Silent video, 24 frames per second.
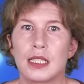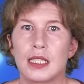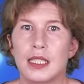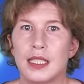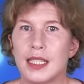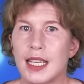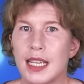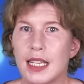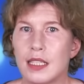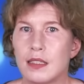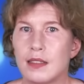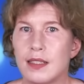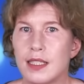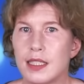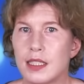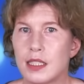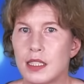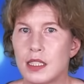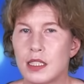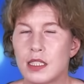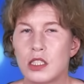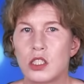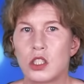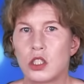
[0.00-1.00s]
Yeah,
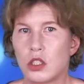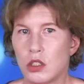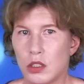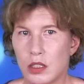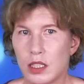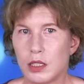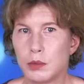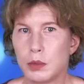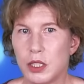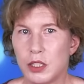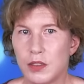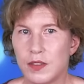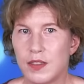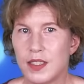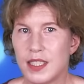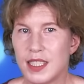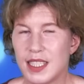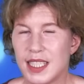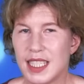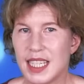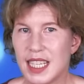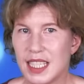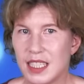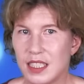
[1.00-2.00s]
let's talk about
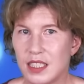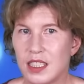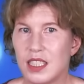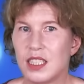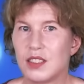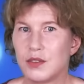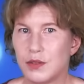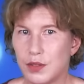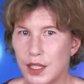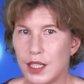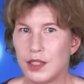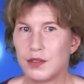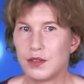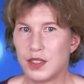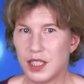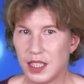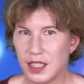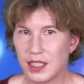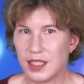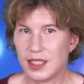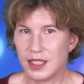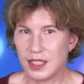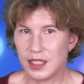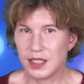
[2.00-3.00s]
this again in five
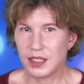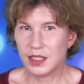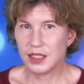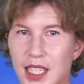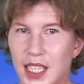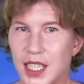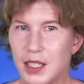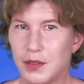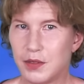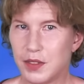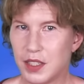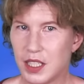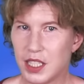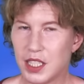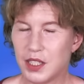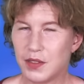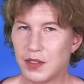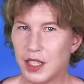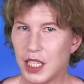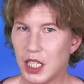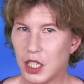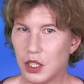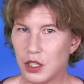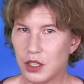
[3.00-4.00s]
years. If this
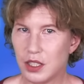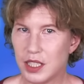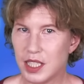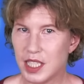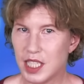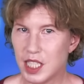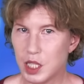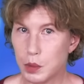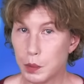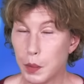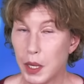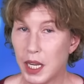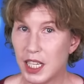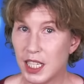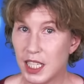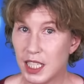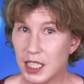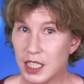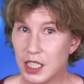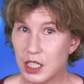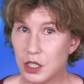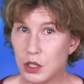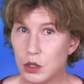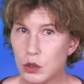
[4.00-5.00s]
video
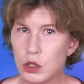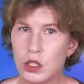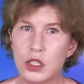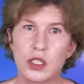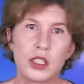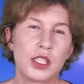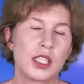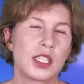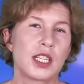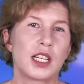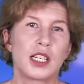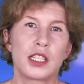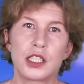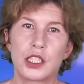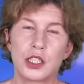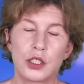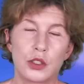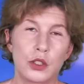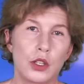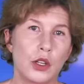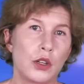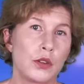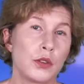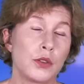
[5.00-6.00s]
inspired you to start
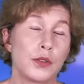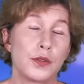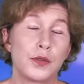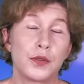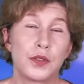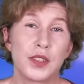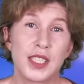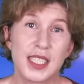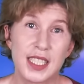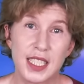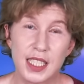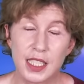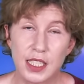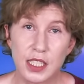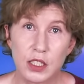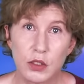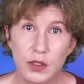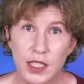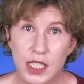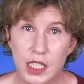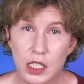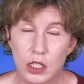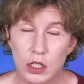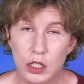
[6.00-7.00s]
your own physics
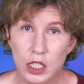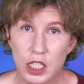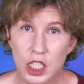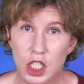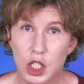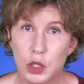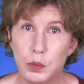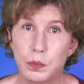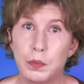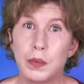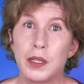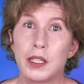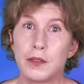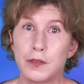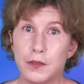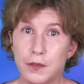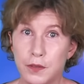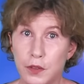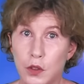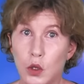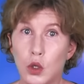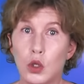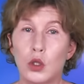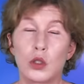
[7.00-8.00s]
research
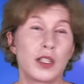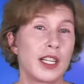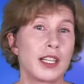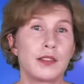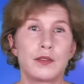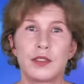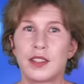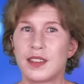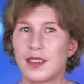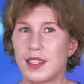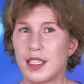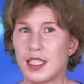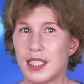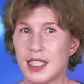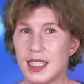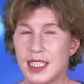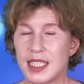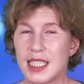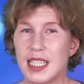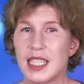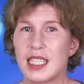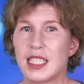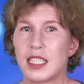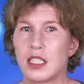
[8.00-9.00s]
before everything is
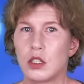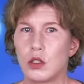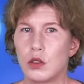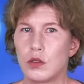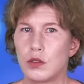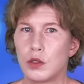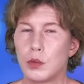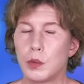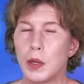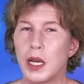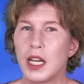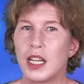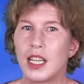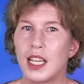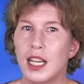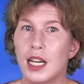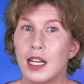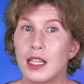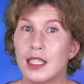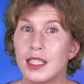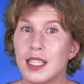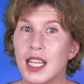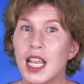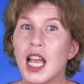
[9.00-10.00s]
taken over by
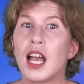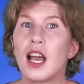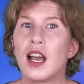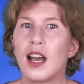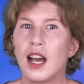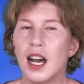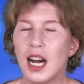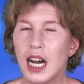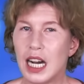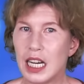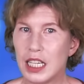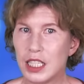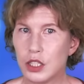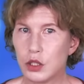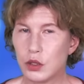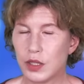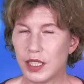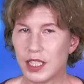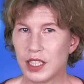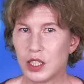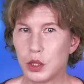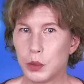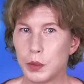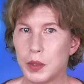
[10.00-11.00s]
AI, I
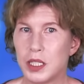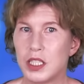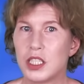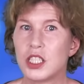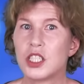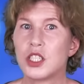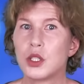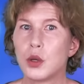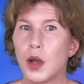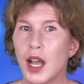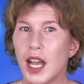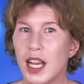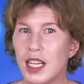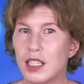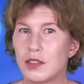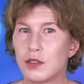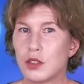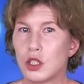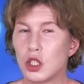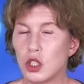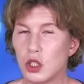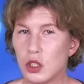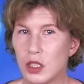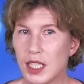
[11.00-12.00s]
recommend you have
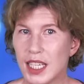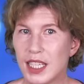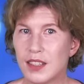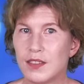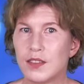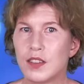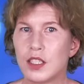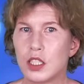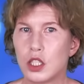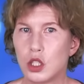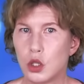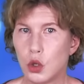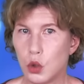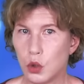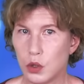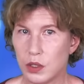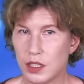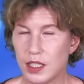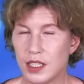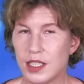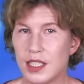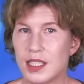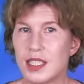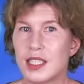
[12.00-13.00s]
a look at the
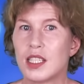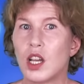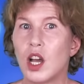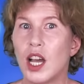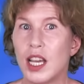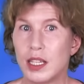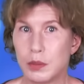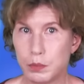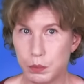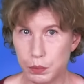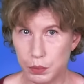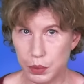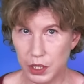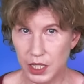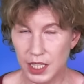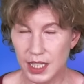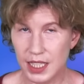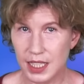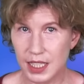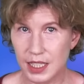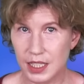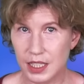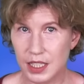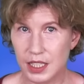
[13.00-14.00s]
courses at
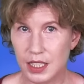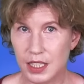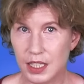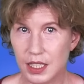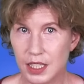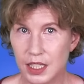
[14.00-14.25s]
Brilliant.